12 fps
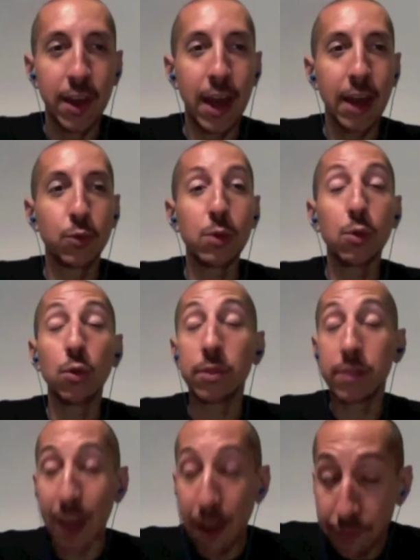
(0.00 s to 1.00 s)
And we will
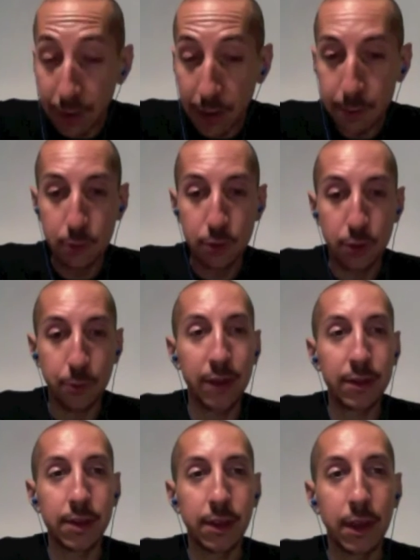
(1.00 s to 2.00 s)
definitely be
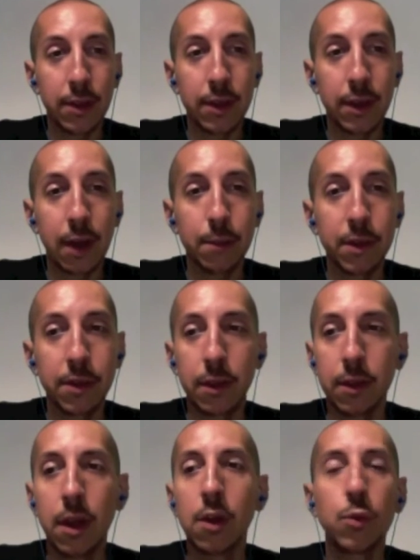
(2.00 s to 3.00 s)
responding to any comments.
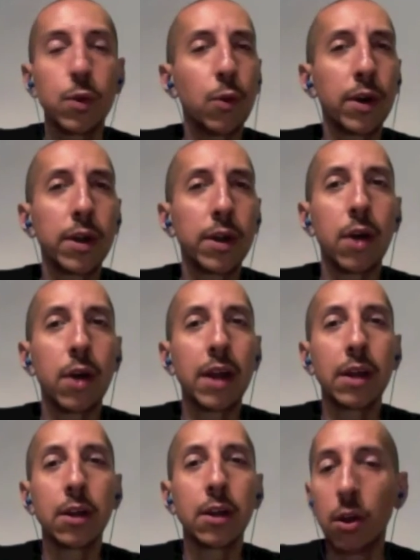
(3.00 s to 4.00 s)
And we want to hear
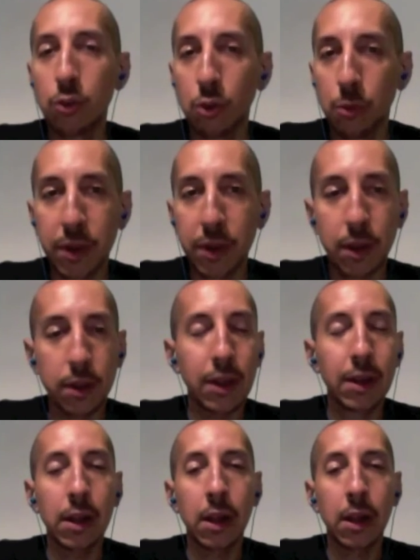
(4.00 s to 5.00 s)
any and all your opinions
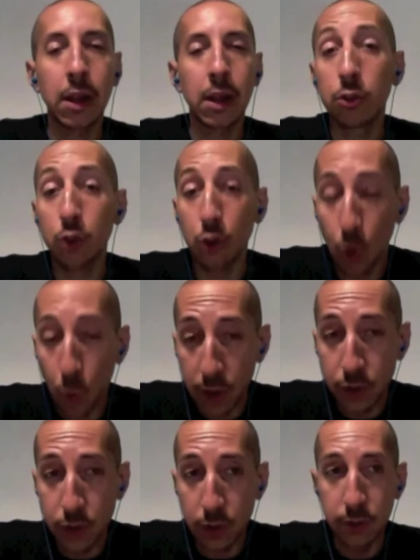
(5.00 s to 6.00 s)
and any and all your
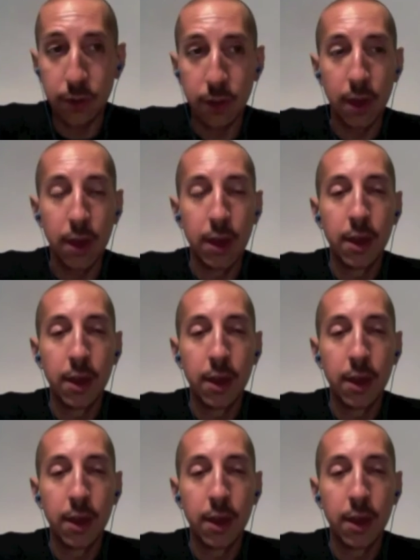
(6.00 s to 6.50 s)
questions.